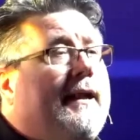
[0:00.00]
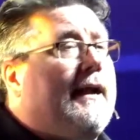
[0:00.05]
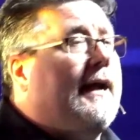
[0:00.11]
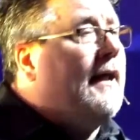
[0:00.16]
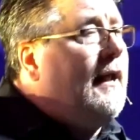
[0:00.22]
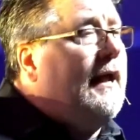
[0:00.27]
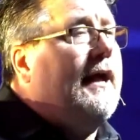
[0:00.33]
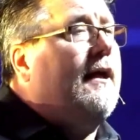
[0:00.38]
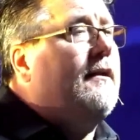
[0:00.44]
it. I,
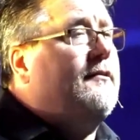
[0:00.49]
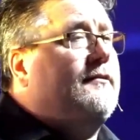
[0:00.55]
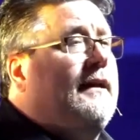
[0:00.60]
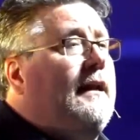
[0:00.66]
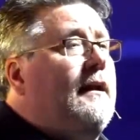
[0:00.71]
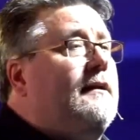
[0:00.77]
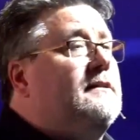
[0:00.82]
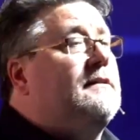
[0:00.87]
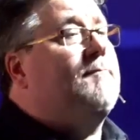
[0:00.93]
I understand
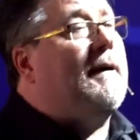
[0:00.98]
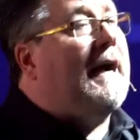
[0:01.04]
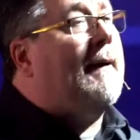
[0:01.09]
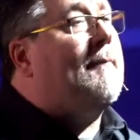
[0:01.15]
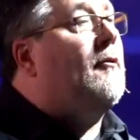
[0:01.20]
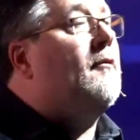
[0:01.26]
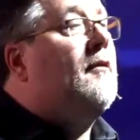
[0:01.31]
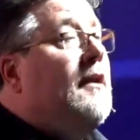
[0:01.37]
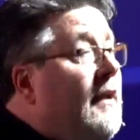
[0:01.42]
it because the
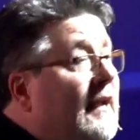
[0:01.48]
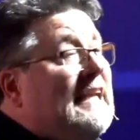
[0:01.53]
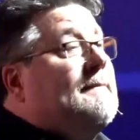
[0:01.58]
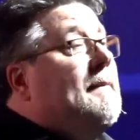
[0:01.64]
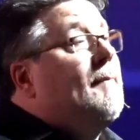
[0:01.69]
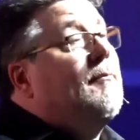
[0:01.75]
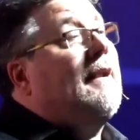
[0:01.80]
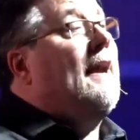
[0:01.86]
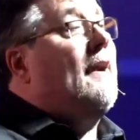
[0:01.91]
Bible gets
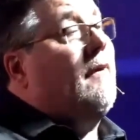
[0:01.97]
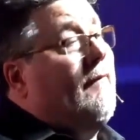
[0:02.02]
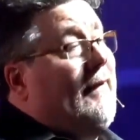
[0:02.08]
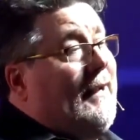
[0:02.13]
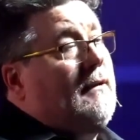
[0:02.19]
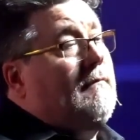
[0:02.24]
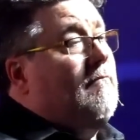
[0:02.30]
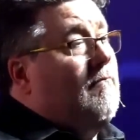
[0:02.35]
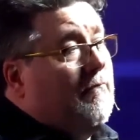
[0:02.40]
people
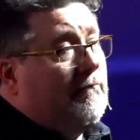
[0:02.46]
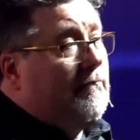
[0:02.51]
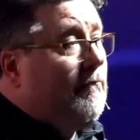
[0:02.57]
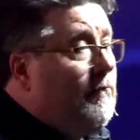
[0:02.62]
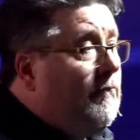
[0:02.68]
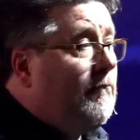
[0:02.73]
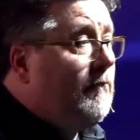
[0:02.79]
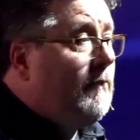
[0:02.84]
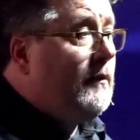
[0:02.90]
aggravated.
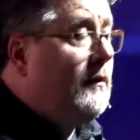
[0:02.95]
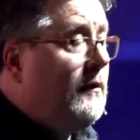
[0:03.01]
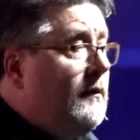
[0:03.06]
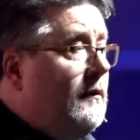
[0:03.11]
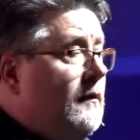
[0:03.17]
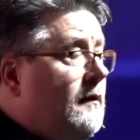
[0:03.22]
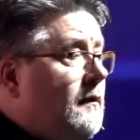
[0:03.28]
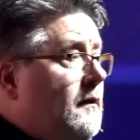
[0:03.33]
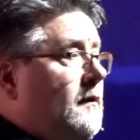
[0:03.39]

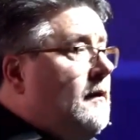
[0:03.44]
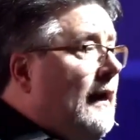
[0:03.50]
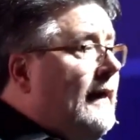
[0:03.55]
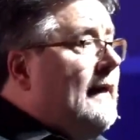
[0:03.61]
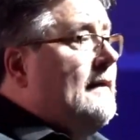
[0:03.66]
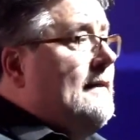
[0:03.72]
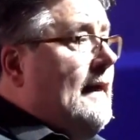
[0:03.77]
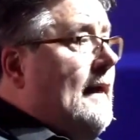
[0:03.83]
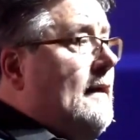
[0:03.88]
I
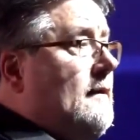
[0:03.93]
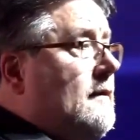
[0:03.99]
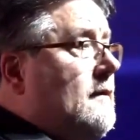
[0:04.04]
get that.